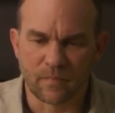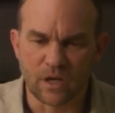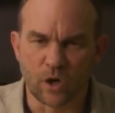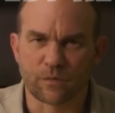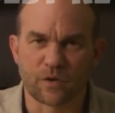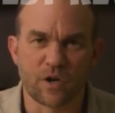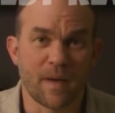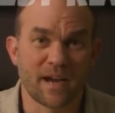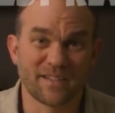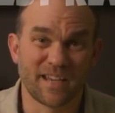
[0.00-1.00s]
you know, for
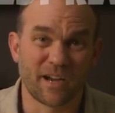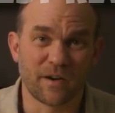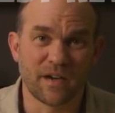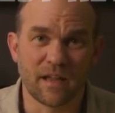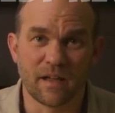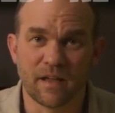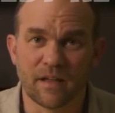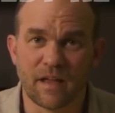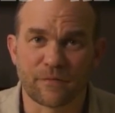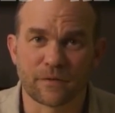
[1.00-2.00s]
humanitarian
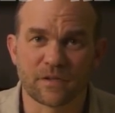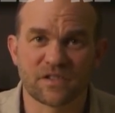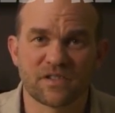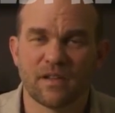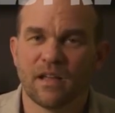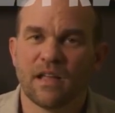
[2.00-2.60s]
uh, efforts,